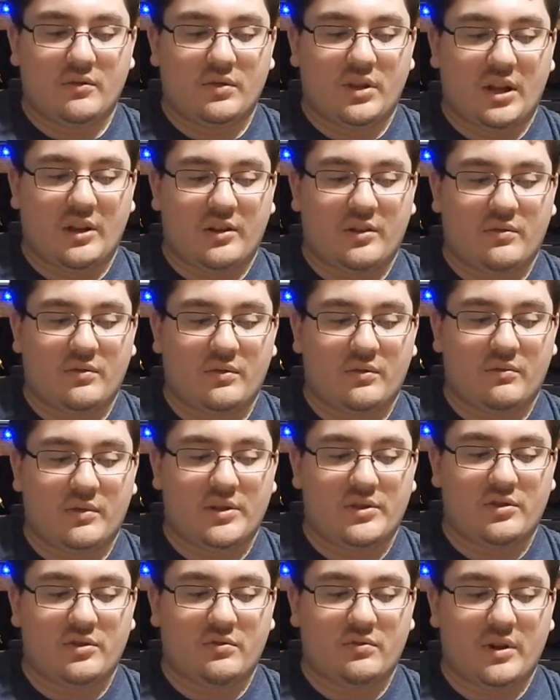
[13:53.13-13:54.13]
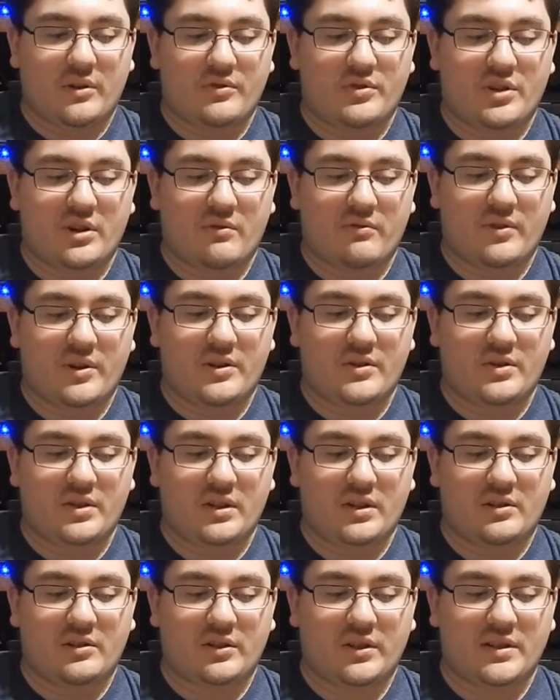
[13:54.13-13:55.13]
longer original Roadshow version,
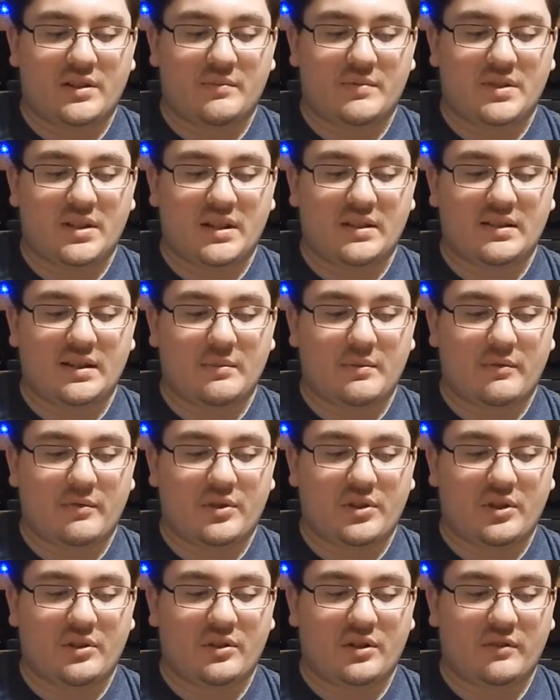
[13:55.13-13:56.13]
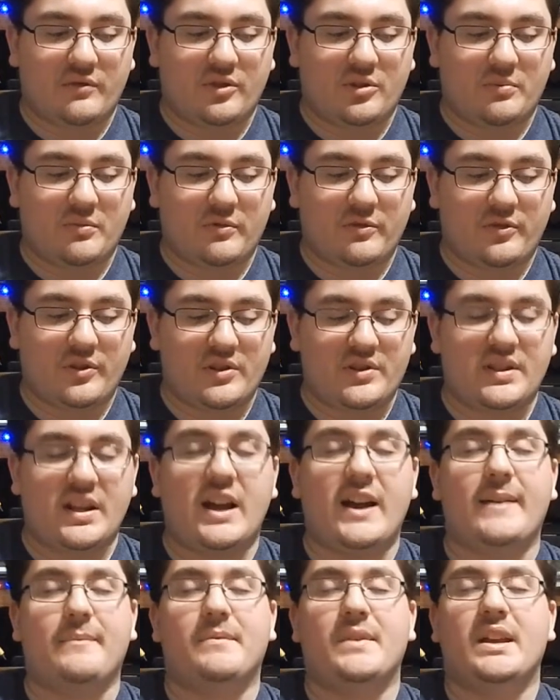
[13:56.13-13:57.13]
including some scenes that have been returned to the film for the first
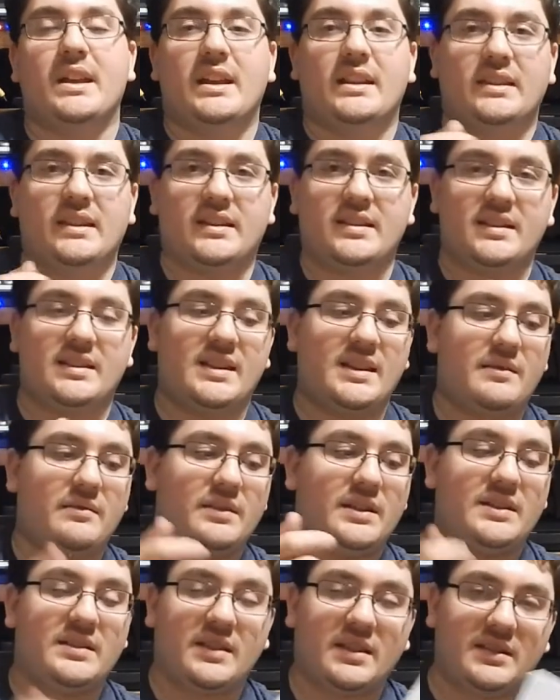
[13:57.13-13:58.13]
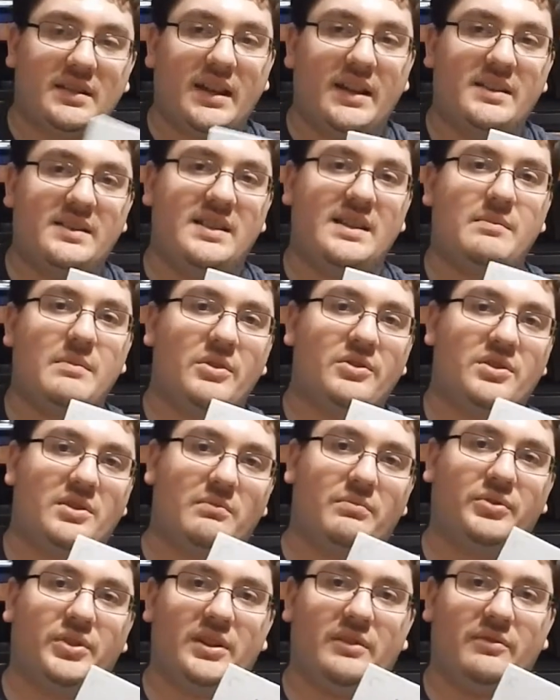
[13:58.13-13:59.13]
time. This contains the most
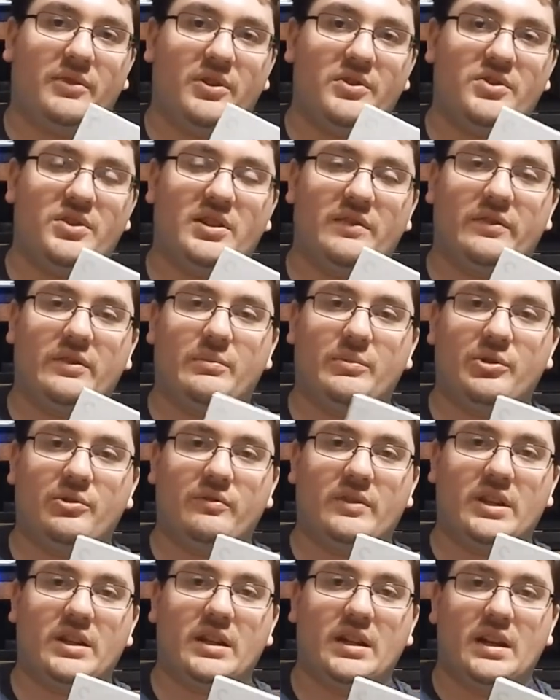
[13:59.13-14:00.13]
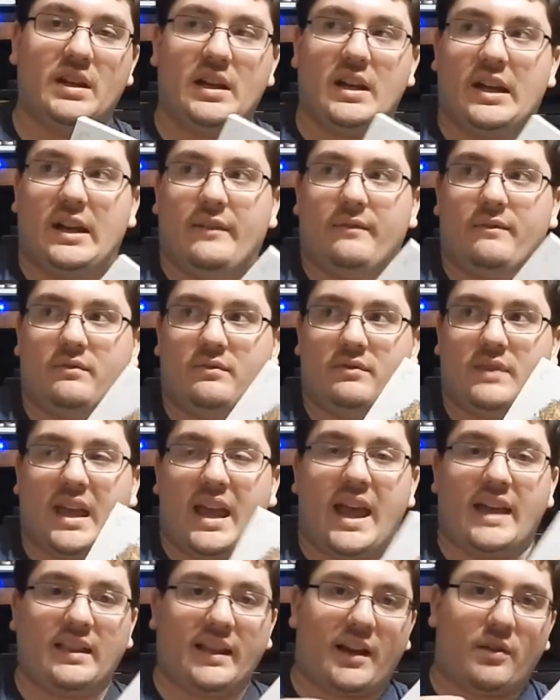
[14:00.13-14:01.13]
complete version of the movie.
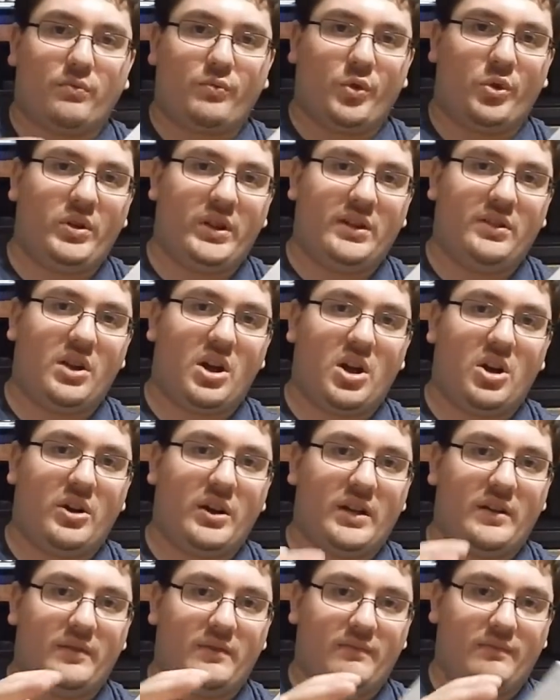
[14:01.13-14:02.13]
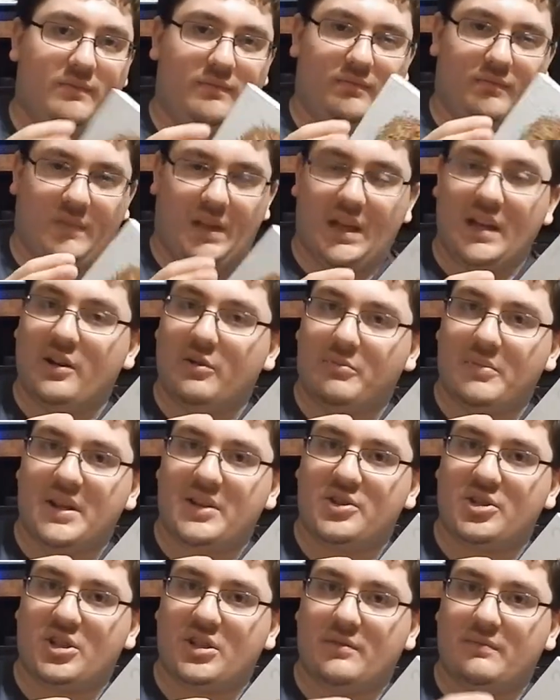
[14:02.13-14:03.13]
They had like a really long
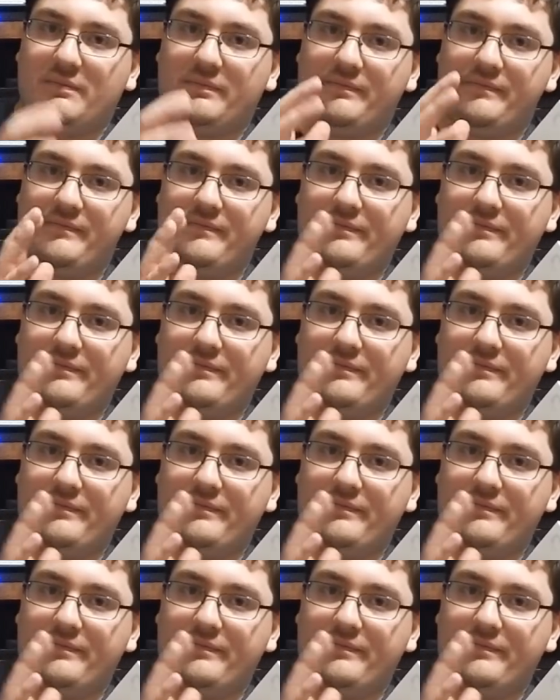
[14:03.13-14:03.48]
intermission